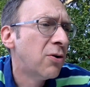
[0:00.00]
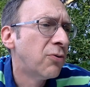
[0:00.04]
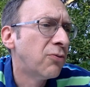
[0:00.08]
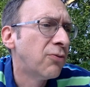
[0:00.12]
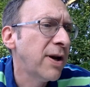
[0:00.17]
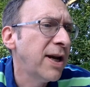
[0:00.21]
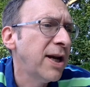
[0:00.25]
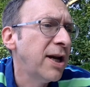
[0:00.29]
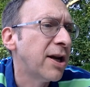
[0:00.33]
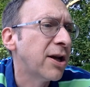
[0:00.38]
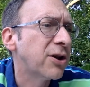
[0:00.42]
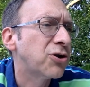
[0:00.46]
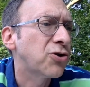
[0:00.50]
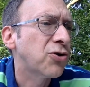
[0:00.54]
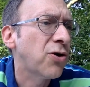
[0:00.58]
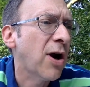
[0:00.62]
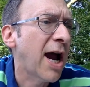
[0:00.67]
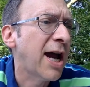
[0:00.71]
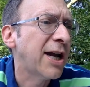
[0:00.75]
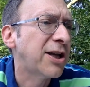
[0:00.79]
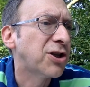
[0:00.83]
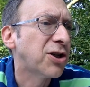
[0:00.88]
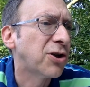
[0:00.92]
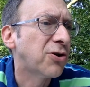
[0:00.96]
Rita
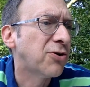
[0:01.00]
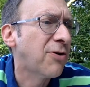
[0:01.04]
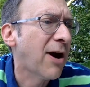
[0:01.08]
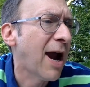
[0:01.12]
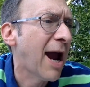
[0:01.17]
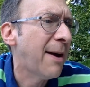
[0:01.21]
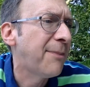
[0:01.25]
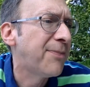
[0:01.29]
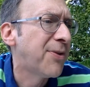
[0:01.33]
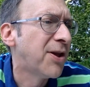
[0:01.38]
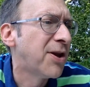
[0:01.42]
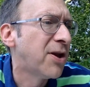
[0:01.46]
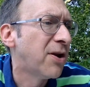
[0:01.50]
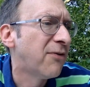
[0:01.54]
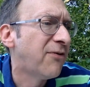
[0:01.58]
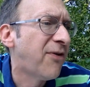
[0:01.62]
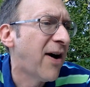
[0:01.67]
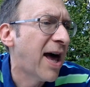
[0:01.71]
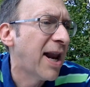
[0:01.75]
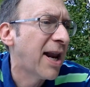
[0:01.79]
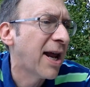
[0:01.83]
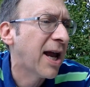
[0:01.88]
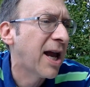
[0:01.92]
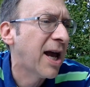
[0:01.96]
tried to grab the
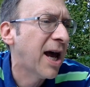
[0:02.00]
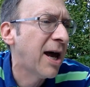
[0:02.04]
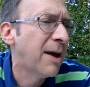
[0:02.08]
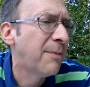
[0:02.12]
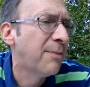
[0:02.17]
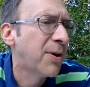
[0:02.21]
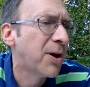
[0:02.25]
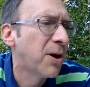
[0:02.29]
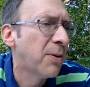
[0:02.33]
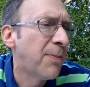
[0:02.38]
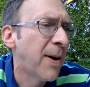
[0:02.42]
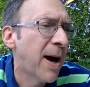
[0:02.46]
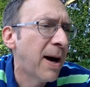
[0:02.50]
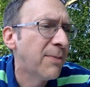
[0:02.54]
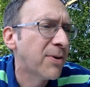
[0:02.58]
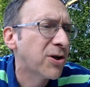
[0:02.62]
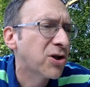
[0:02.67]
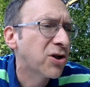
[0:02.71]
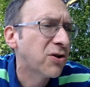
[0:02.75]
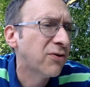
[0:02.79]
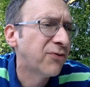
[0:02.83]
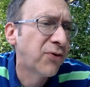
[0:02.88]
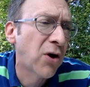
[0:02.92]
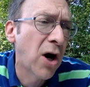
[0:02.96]
Nirvana gun, but Obama
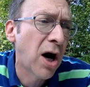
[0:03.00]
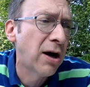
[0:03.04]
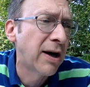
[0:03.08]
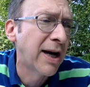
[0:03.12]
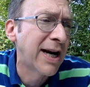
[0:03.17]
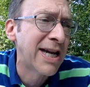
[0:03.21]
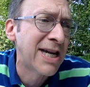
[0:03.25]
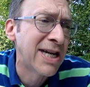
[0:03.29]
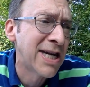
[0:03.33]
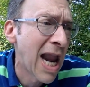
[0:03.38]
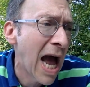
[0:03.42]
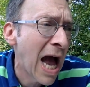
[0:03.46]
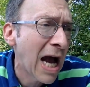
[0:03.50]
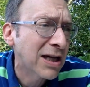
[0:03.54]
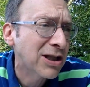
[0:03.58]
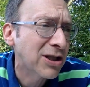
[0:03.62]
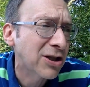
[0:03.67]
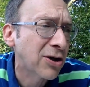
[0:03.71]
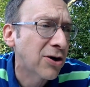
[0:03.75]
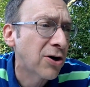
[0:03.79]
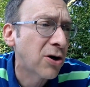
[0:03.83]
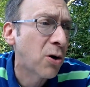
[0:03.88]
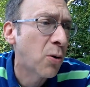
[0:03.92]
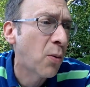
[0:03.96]
Shavari knocked
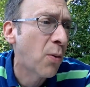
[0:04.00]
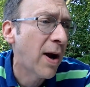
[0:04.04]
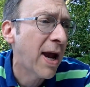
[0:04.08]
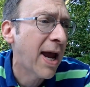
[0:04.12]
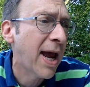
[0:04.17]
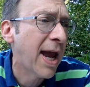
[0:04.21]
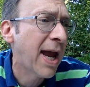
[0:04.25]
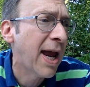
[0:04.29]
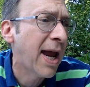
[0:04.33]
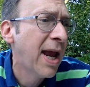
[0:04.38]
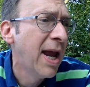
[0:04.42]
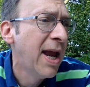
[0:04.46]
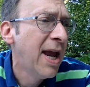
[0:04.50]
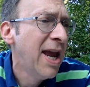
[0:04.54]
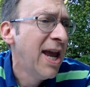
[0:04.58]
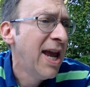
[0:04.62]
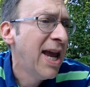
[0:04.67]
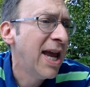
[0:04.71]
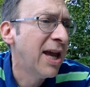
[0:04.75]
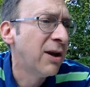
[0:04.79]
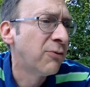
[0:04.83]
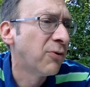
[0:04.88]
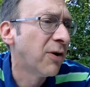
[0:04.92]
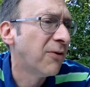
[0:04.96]
her away.
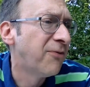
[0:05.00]
In